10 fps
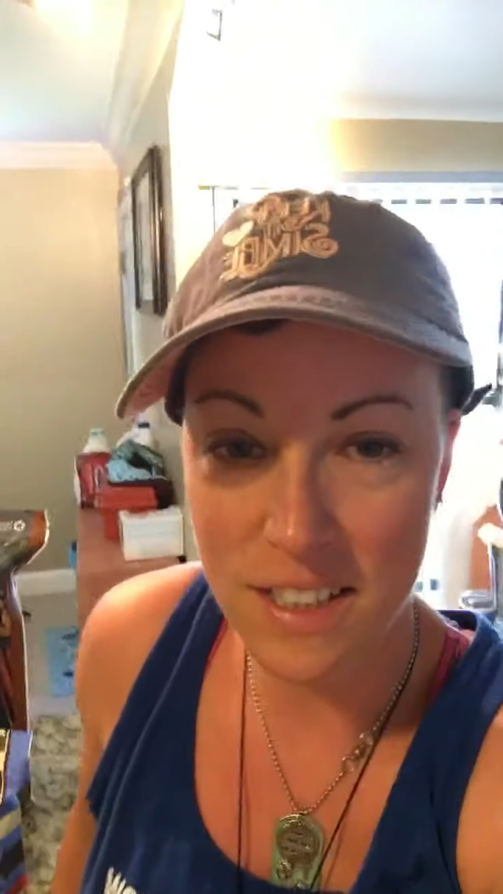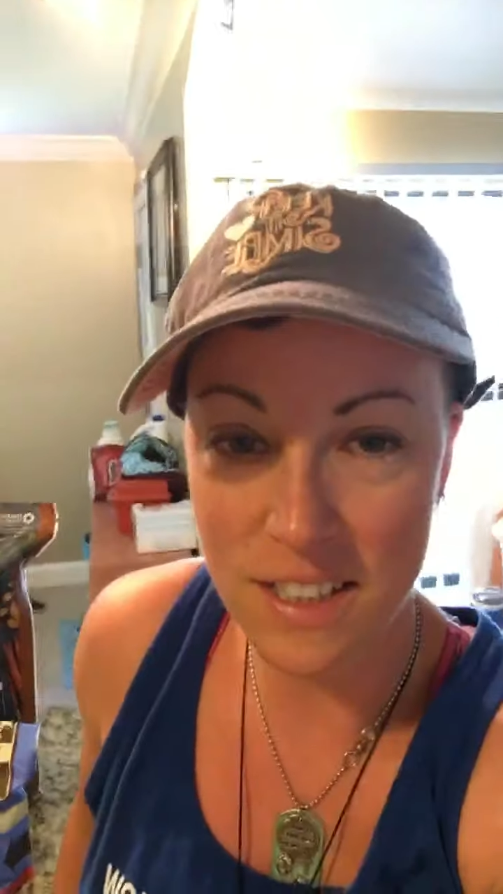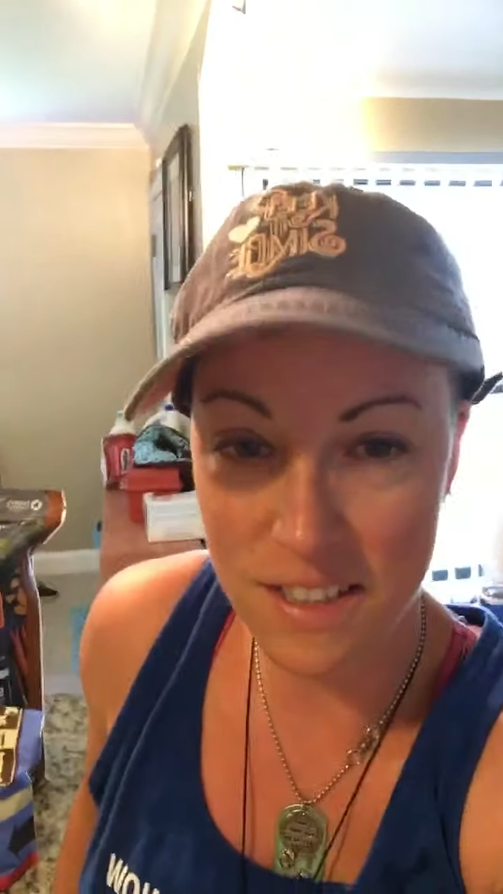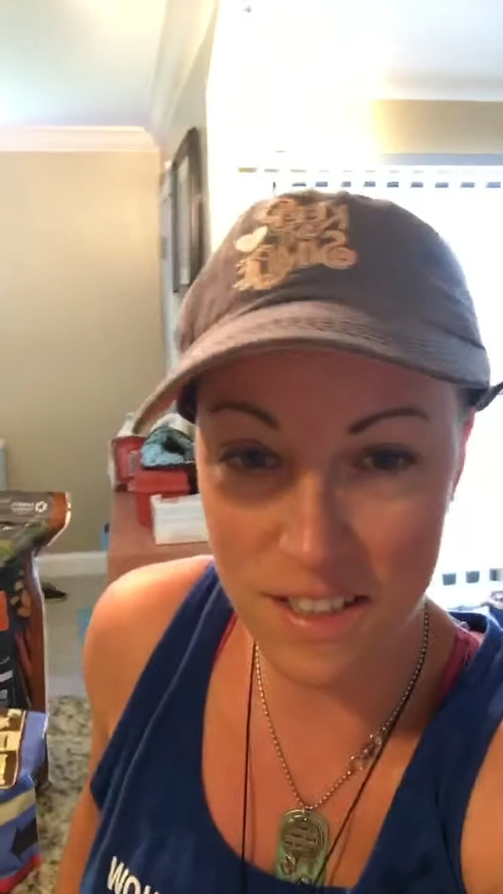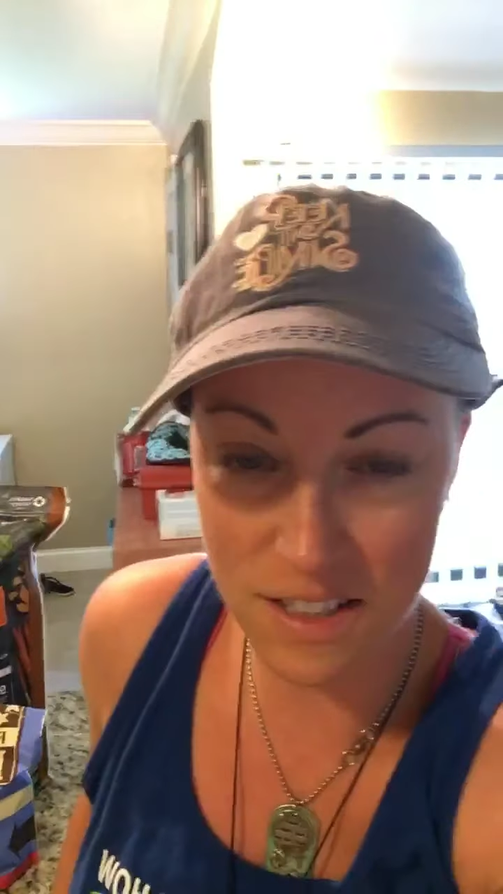
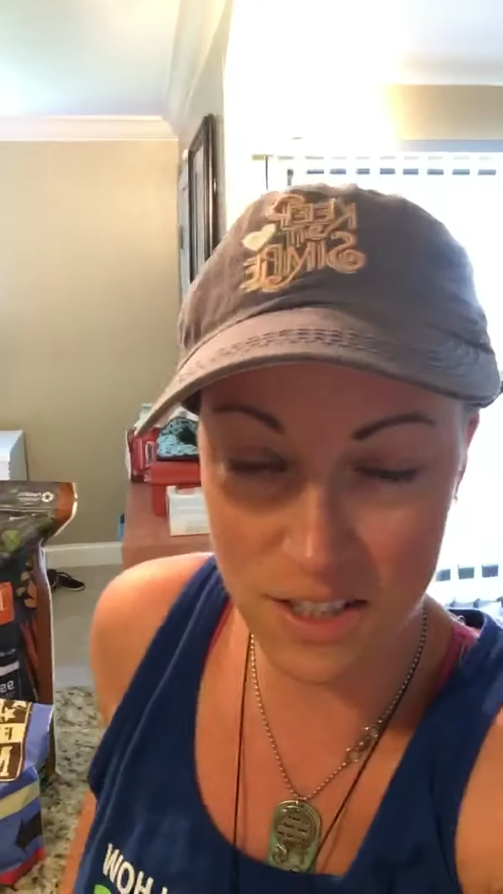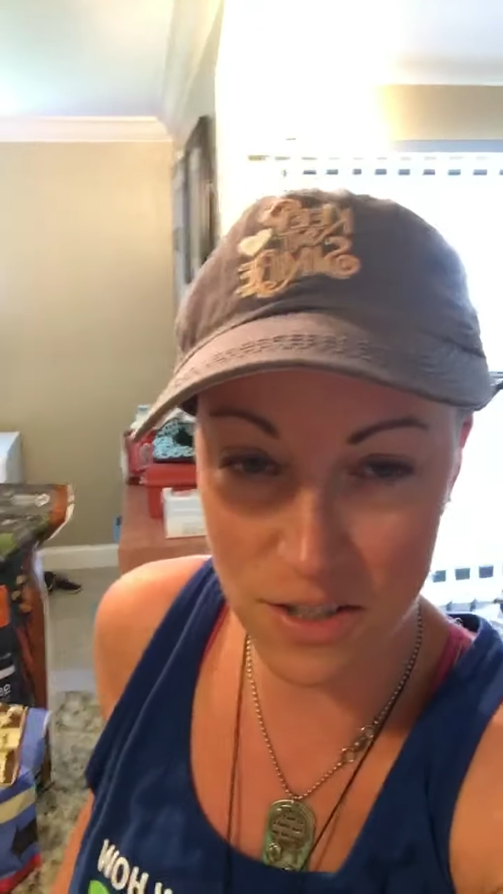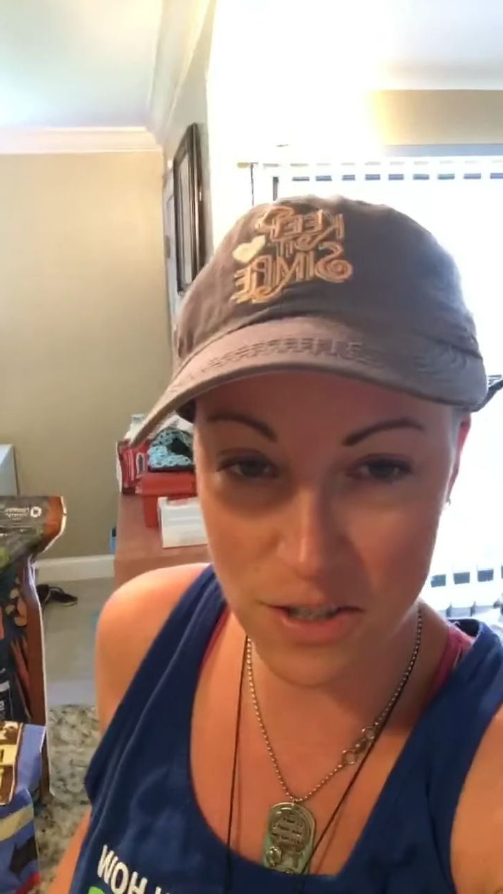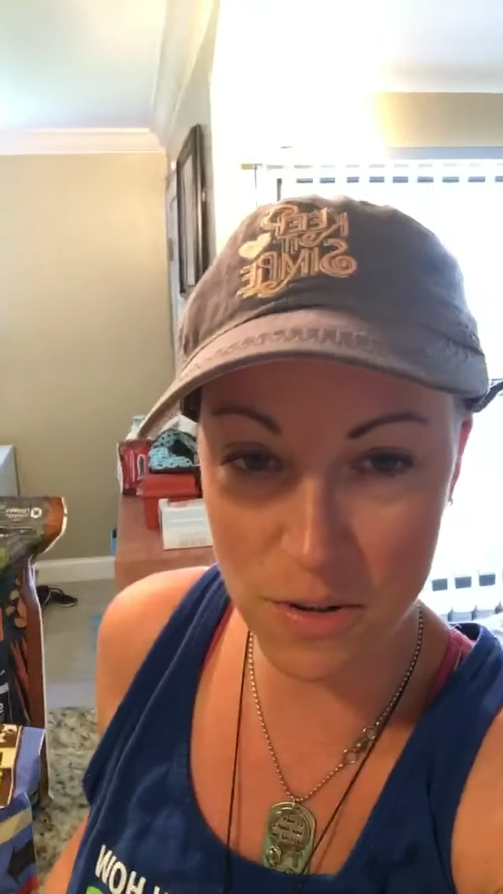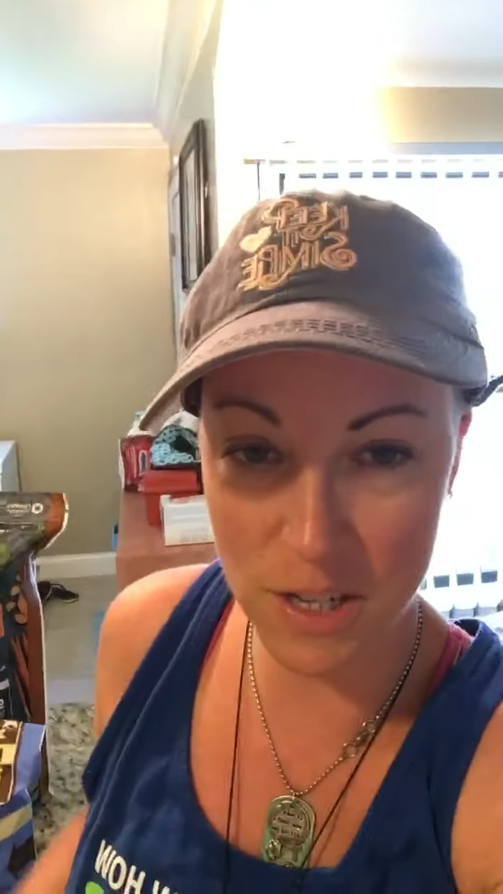because that's a
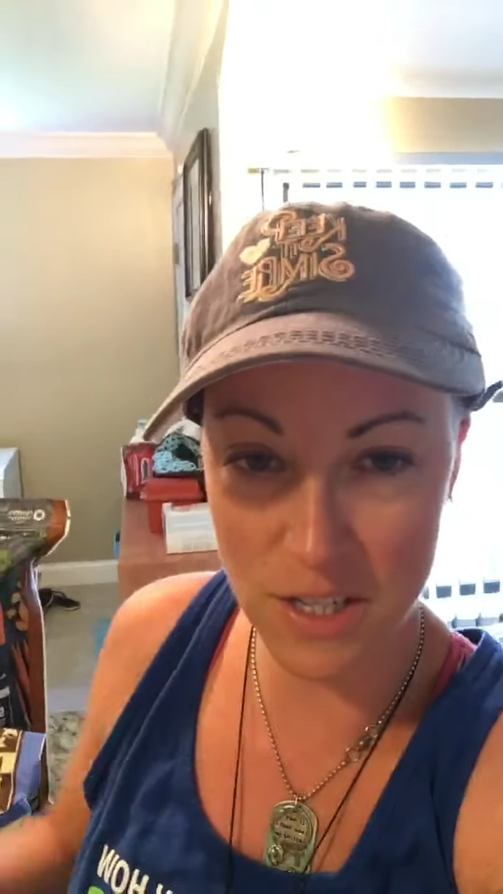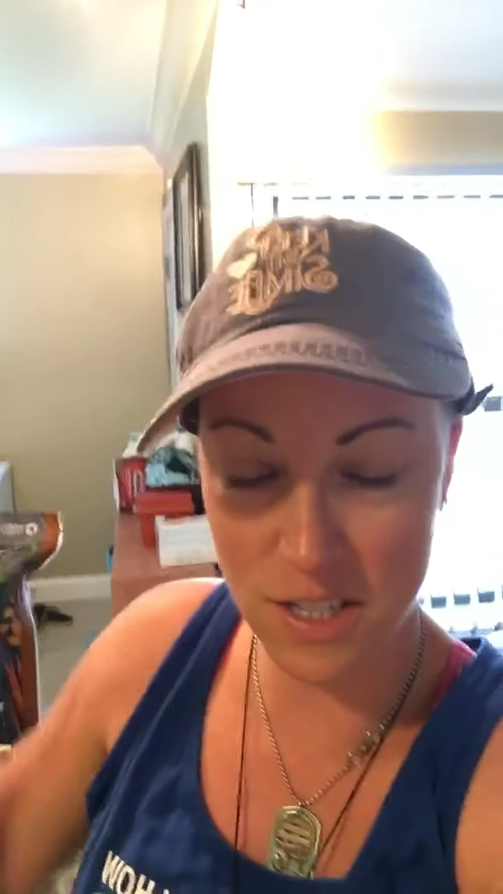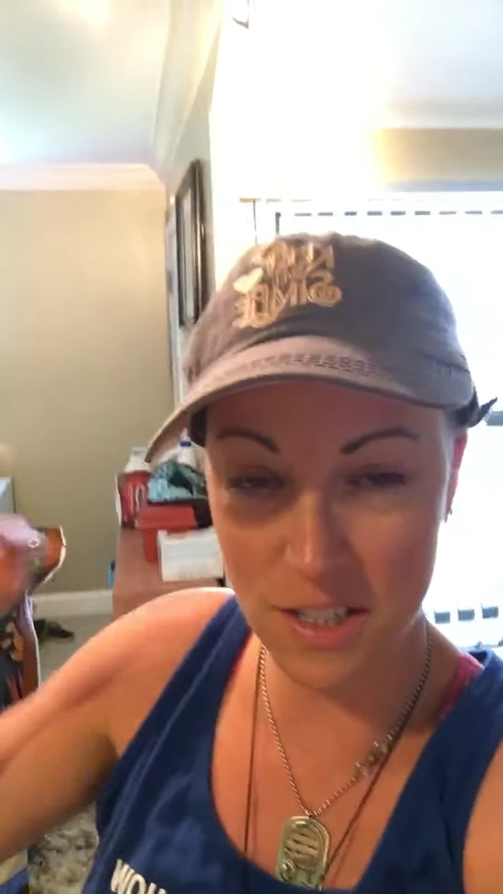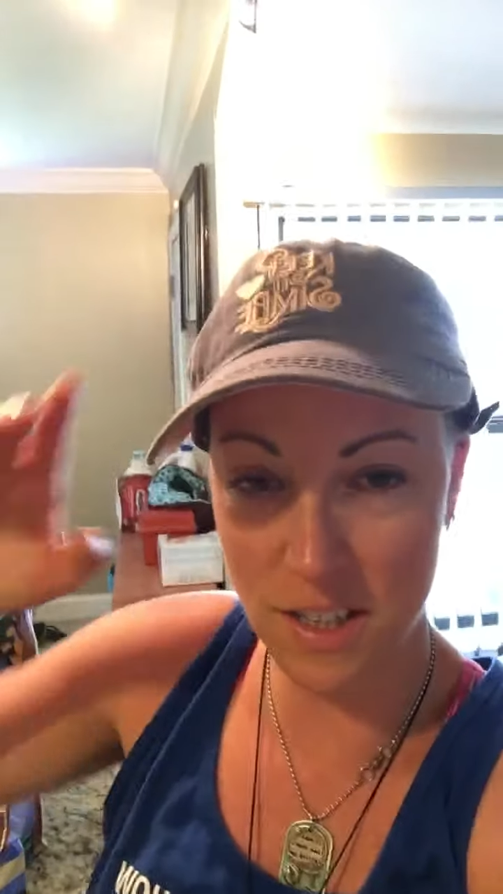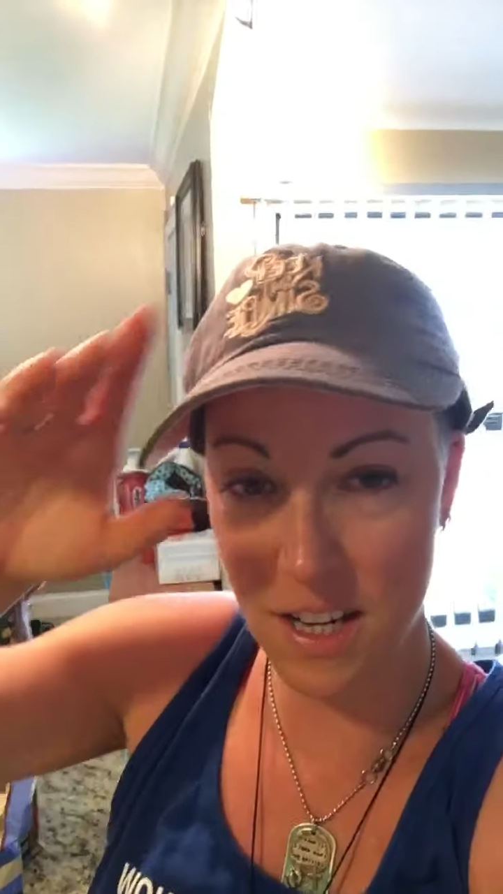huge
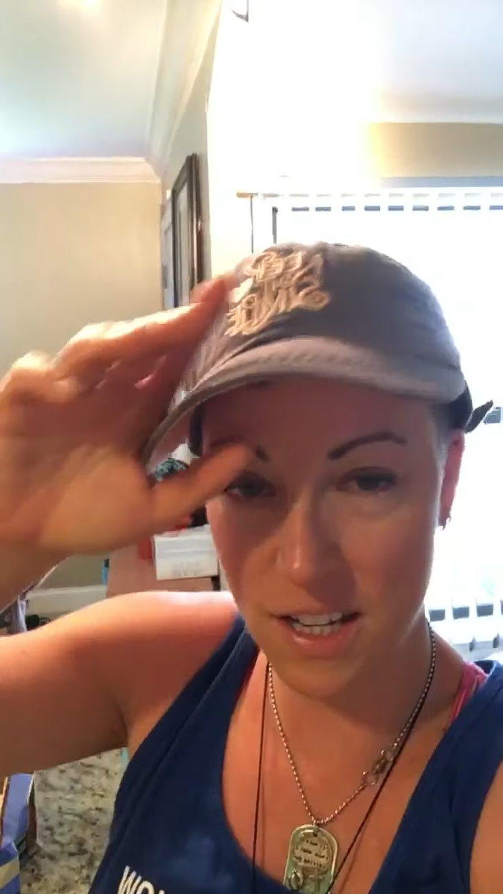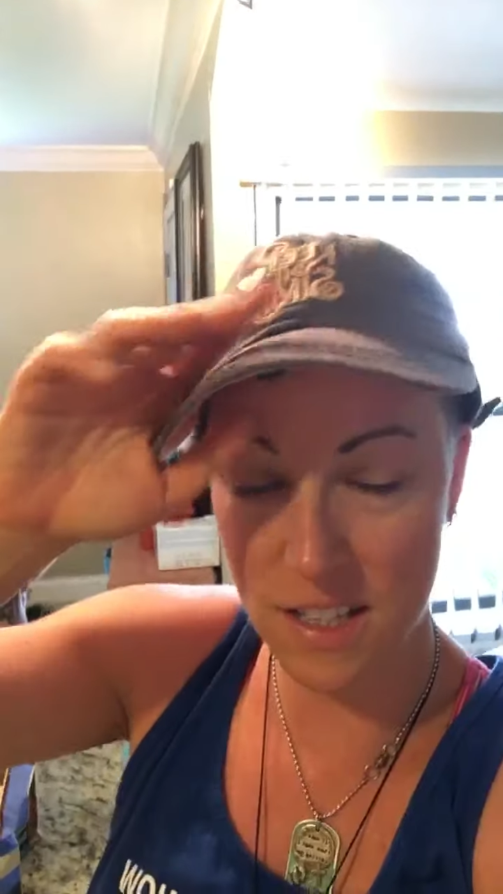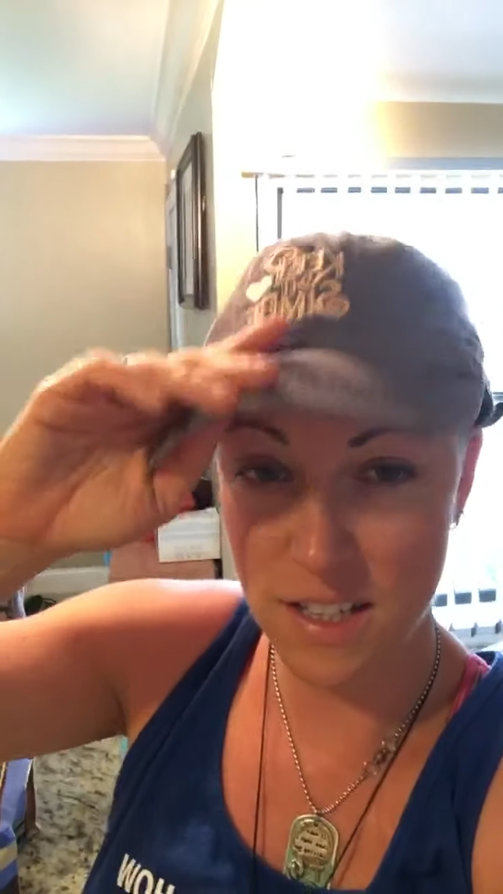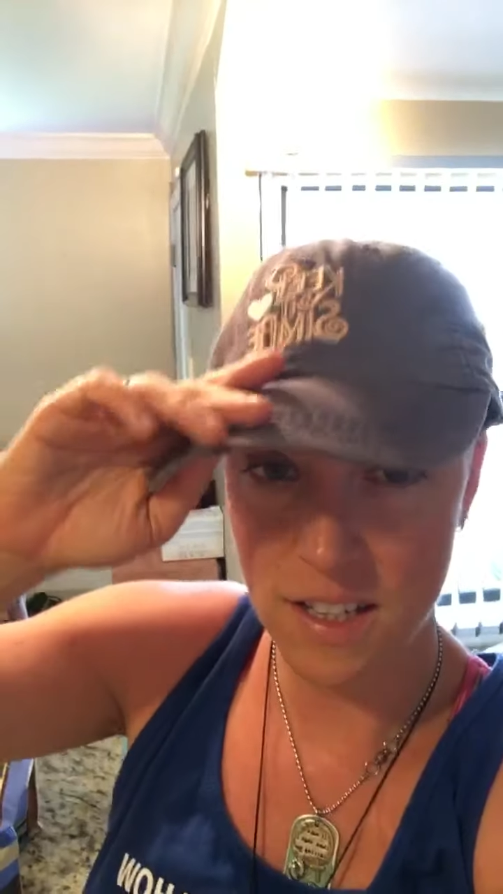question that